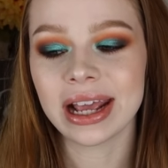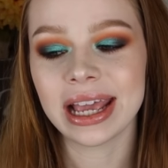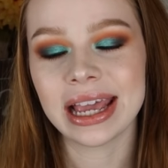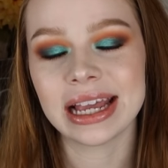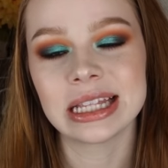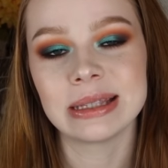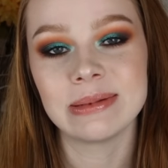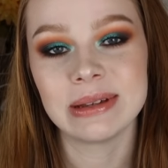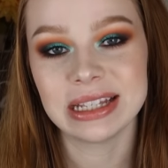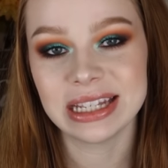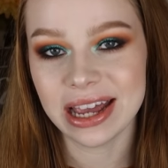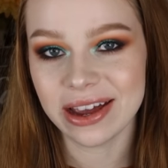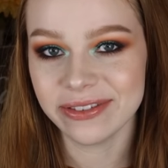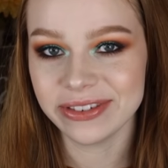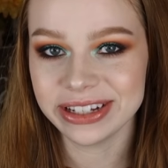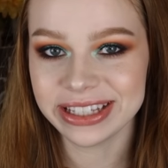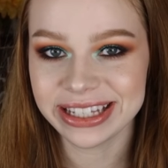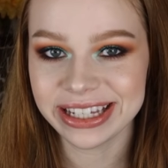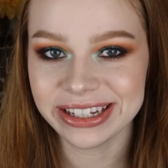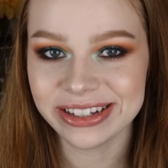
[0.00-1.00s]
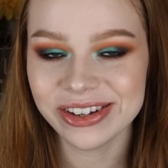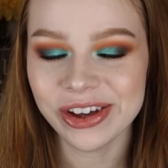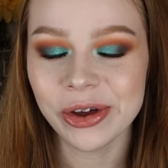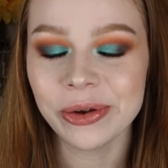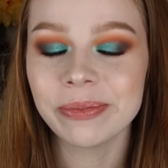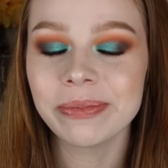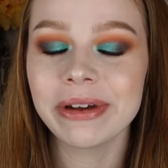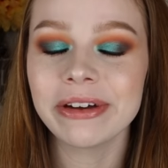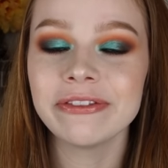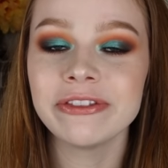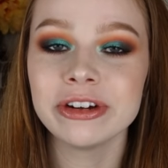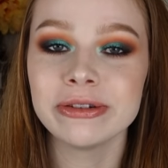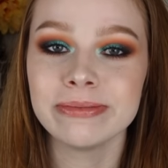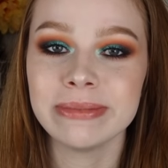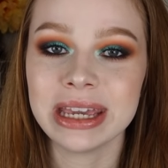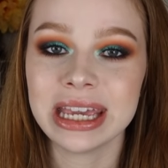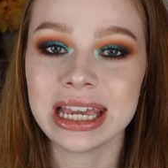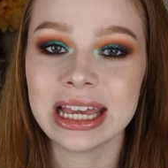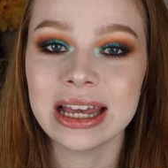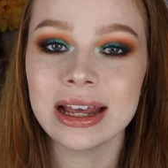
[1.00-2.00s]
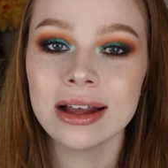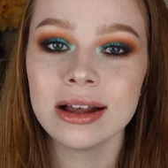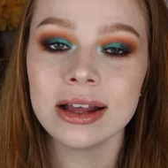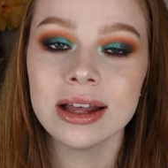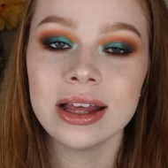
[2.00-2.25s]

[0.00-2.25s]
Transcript: I can't speak to every skin tone, but for me,